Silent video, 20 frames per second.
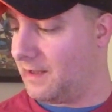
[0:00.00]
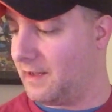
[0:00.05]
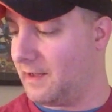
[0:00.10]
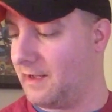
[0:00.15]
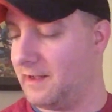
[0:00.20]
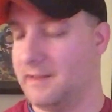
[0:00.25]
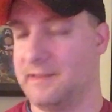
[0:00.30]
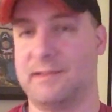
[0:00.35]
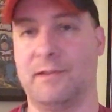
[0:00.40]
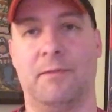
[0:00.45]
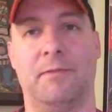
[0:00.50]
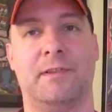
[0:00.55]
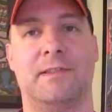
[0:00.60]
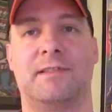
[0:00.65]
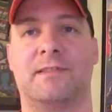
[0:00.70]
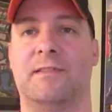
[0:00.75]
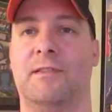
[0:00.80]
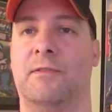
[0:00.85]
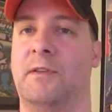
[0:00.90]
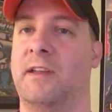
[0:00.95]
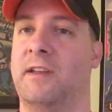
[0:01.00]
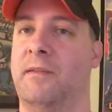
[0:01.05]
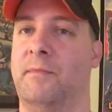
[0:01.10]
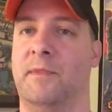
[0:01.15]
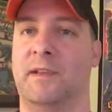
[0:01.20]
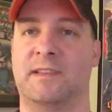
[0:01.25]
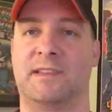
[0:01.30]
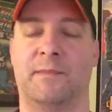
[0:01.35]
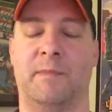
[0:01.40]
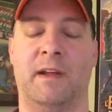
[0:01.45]
it's always so hit or
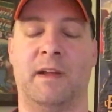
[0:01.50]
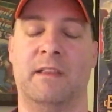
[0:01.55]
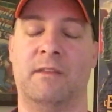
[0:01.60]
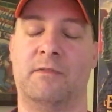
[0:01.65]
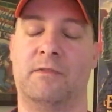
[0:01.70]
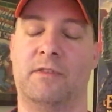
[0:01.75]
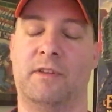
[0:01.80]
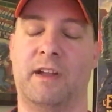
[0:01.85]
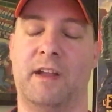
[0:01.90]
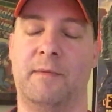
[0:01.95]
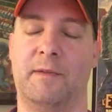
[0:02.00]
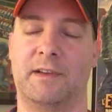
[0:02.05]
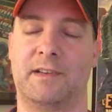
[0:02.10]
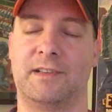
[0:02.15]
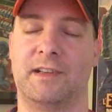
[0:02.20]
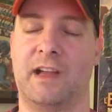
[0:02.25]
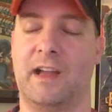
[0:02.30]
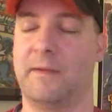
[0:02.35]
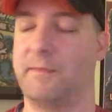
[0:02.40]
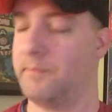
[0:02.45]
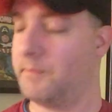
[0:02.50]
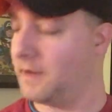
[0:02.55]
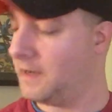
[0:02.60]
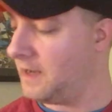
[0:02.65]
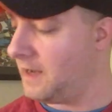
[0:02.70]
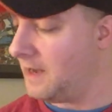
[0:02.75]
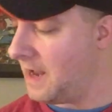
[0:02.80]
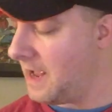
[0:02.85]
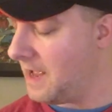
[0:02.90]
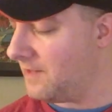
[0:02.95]
miss at my local comic shop, but
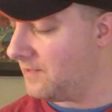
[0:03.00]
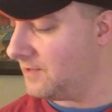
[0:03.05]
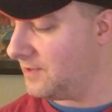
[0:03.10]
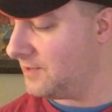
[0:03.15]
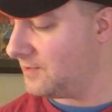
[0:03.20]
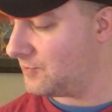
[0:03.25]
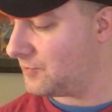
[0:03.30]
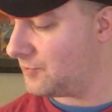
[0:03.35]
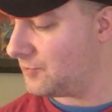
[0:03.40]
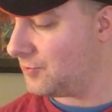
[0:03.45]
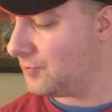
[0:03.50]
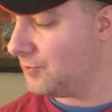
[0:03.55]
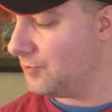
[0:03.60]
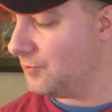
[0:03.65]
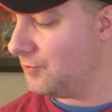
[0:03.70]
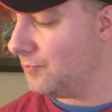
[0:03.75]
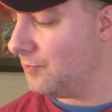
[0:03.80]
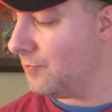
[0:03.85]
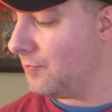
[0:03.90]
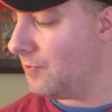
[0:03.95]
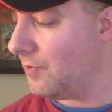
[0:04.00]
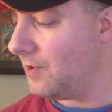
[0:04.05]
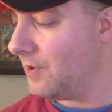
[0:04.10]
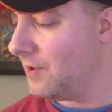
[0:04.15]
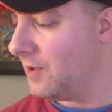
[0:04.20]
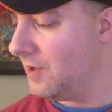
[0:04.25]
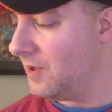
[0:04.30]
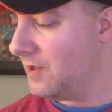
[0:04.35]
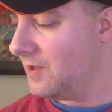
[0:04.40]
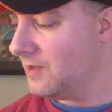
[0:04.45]
he had these 2
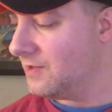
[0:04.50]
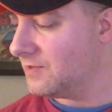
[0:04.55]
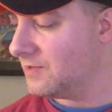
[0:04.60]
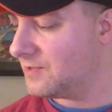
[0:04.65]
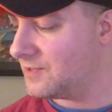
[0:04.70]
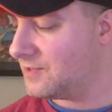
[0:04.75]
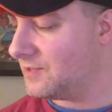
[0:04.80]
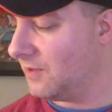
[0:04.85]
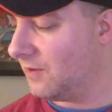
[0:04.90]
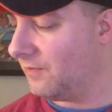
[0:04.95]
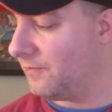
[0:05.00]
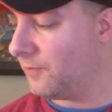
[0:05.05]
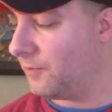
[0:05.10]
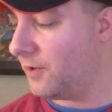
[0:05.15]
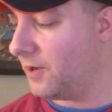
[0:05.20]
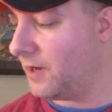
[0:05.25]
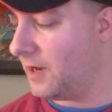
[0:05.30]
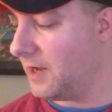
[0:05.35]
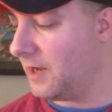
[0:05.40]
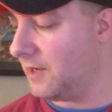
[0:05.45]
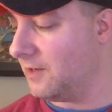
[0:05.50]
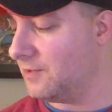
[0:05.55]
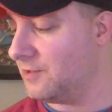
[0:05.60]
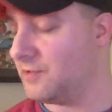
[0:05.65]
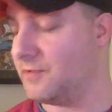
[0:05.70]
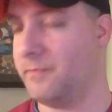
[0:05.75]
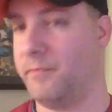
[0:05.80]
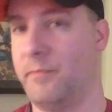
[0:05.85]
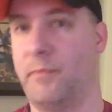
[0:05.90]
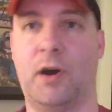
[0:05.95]
Silver
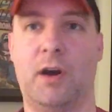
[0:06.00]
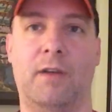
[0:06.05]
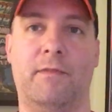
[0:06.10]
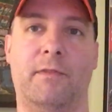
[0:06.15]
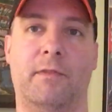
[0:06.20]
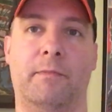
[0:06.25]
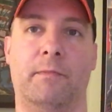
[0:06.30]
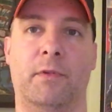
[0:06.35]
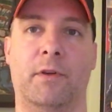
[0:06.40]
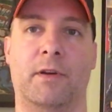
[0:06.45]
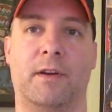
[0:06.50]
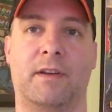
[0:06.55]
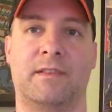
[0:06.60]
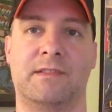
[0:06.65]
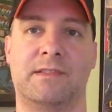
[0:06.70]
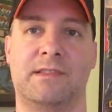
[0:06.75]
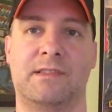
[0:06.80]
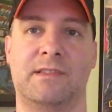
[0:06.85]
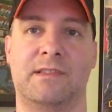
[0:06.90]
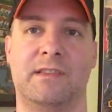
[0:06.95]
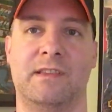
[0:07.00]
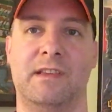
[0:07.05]
Age Marvel books.